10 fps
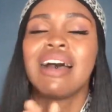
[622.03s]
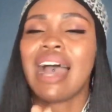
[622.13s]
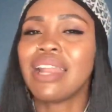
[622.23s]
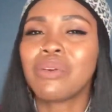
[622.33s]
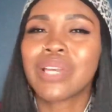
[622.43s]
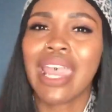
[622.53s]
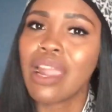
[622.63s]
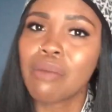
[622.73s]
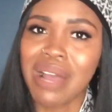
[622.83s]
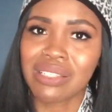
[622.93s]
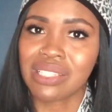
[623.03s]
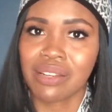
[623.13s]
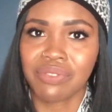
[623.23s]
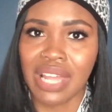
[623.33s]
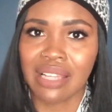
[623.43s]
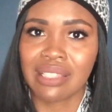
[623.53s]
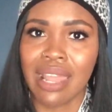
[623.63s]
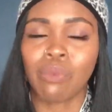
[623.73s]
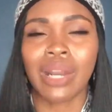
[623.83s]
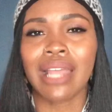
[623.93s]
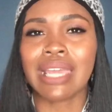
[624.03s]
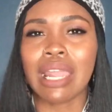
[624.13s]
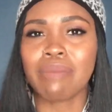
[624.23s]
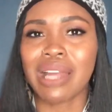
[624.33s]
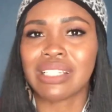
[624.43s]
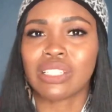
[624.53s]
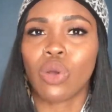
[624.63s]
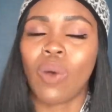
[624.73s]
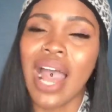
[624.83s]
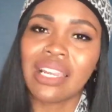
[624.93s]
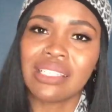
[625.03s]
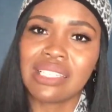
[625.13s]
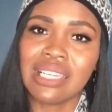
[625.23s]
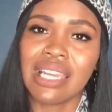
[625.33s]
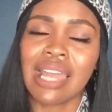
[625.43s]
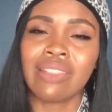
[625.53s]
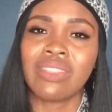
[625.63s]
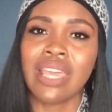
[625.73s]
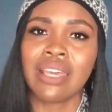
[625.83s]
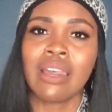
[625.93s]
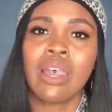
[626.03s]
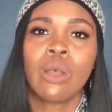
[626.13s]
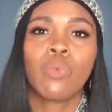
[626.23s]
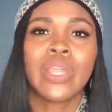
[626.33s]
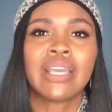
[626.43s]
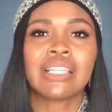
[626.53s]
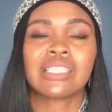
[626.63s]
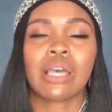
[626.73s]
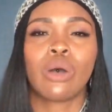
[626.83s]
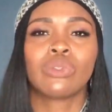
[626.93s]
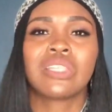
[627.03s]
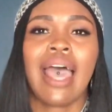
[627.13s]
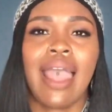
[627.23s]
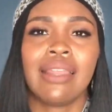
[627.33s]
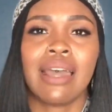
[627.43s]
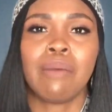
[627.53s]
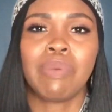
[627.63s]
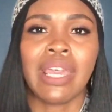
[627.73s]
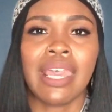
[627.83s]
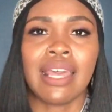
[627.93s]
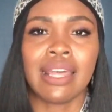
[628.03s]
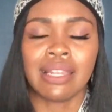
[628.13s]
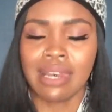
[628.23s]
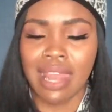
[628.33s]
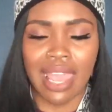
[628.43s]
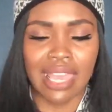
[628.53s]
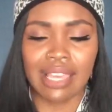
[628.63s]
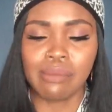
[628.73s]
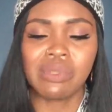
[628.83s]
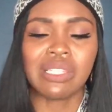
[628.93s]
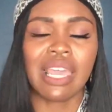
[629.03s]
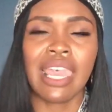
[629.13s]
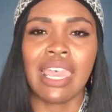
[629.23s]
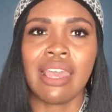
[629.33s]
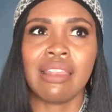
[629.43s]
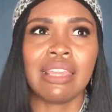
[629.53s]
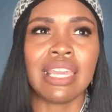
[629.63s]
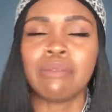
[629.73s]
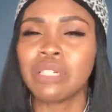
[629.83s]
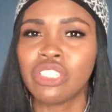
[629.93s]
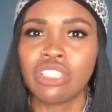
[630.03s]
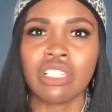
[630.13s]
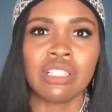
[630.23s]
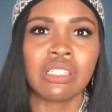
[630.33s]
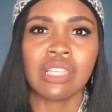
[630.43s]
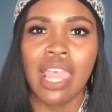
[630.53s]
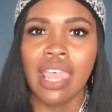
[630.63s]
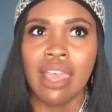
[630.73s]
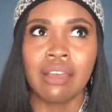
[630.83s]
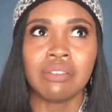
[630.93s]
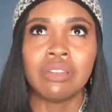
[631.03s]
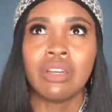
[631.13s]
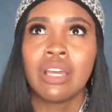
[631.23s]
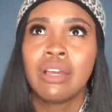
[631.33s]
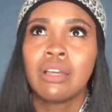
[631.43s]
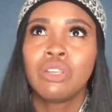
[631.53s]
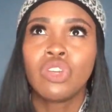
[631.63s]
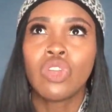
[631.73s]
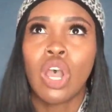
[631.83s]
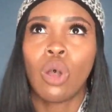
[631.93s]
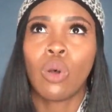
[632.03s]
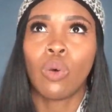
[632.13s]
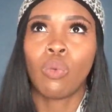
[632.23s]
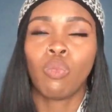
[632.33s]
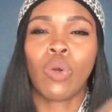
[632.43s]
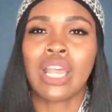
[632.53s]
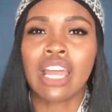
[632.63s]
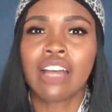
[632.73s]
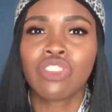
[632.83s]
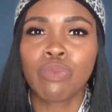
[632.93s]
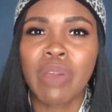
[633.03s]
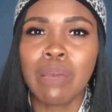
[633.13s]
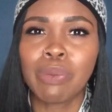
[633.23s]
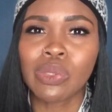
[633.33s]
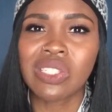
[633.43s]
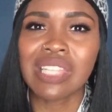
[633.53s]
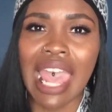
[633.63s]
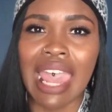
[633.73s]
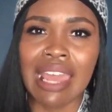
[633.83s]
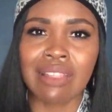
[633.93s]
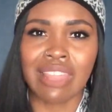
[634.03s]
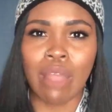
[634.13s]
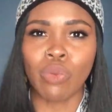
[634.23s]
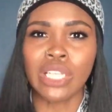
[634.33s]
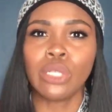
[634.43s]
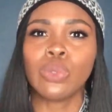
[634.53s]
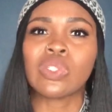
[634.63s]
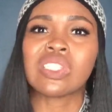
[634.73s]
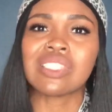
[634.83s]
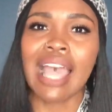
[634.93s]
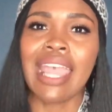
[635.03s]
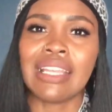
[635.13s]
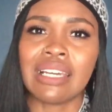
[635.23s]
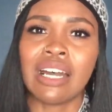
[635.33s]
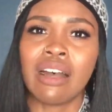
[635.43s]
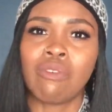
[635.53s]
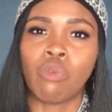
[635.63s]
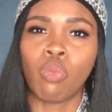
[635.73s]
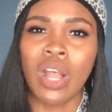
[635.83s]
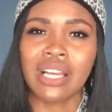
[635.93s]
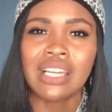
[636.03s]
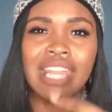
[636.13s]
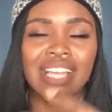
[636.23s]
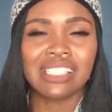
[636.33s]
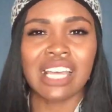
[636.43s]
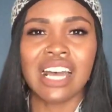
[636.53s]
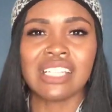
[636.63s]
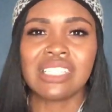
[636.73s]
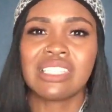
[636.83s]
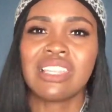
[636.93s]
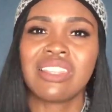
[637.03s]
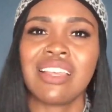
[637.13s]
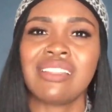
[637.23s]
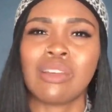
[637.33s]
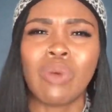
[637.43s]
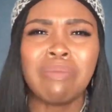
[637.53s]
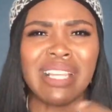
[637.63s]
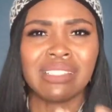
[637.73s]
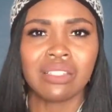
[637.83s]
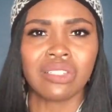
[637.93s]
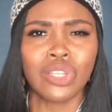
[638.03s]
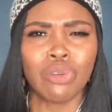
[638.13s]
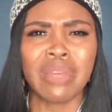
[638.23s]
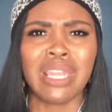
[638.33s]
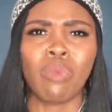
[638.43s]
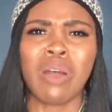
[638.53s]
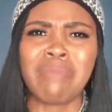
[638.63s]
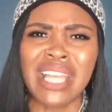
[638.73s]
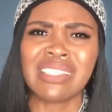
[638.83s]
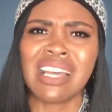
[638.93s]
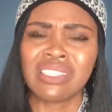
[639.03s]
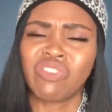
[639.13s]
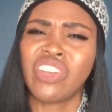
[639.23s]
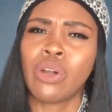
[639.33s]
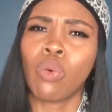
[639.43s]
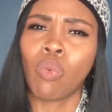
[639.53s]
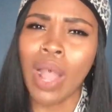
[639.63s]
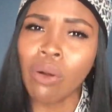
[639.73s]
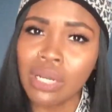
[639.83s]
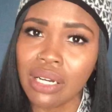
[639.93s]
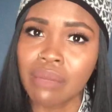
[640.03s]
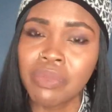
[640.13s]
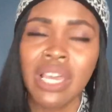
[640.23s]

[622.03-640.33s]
I don't care about stuff like that. What I care about is quality. And I think we get so tied up in names and images and, you know, what other people say that we lose sight of what connects us to things and what makes us human and what makes us feel welcome.